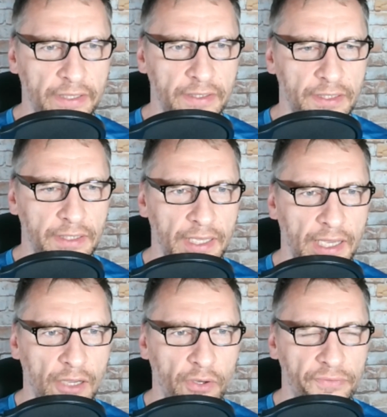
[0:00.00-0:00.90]
and
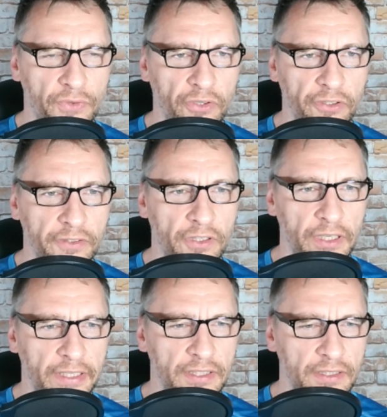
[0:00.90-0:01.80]
now I've
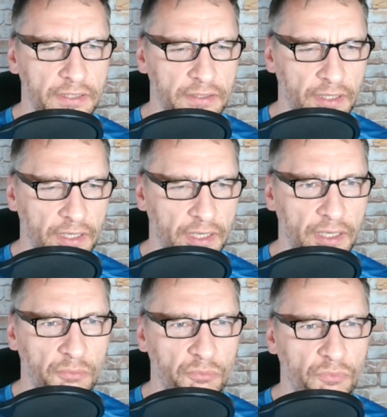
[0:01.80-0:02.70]
collected
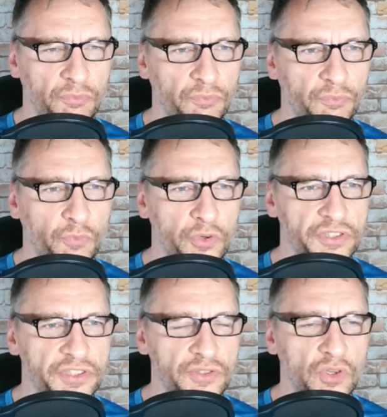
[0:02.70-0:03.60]

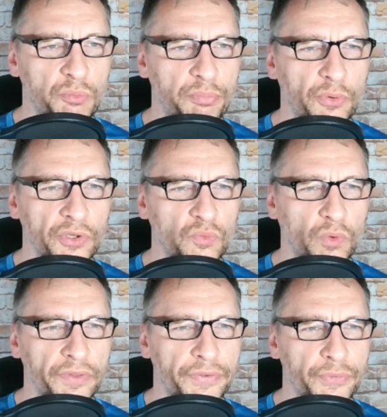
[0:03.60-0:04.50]

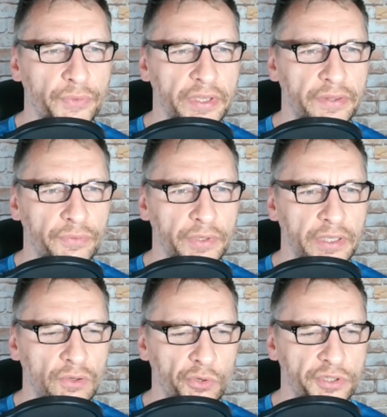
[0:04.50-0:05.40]
0.133
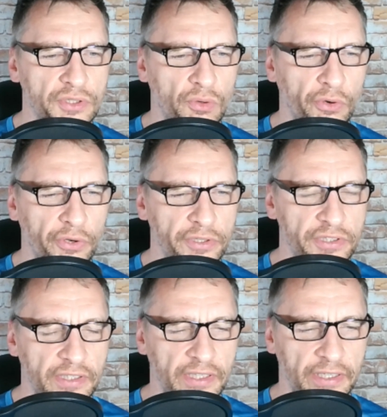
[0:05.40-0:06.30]
noise
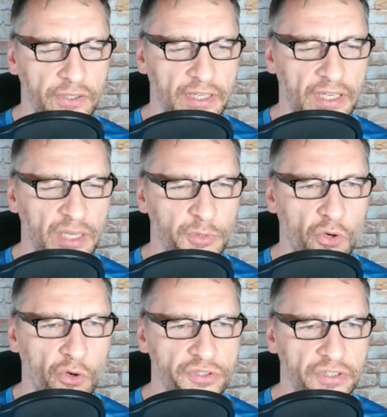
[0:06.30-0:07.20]
coins. You can claim your
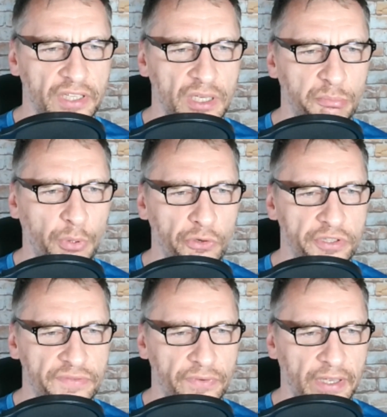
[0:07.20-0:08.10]
coins and you get a
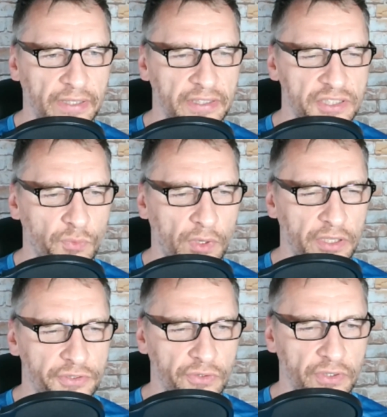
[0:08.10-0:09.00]
bonus for that as well.
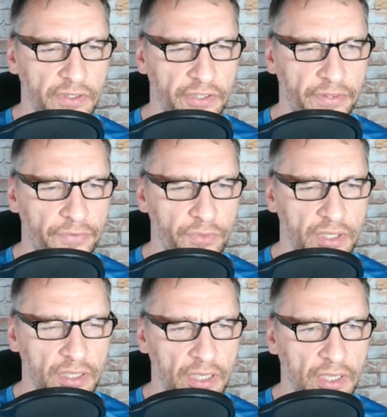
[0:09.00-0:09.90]
So there are
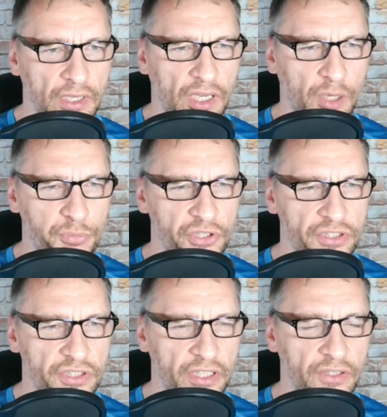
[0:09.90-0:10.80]
3
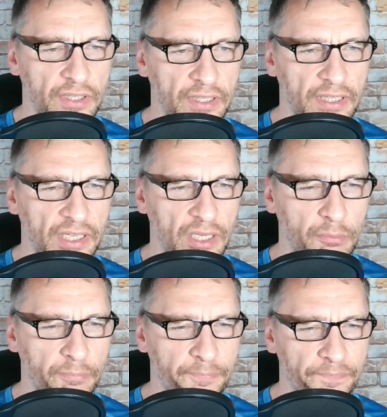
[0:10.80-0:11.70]
options and you can
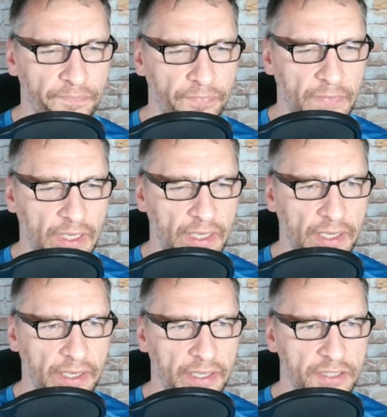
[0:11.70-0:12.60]
claim,
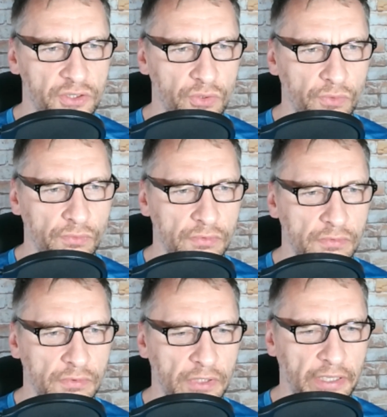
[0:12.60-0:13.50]
and so
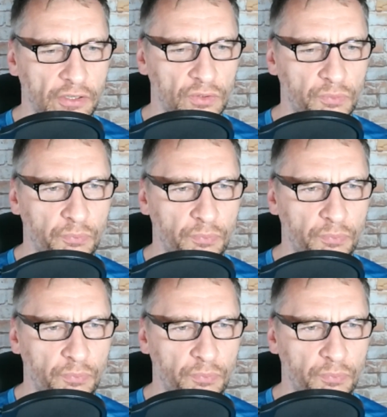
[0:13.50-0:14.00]
I got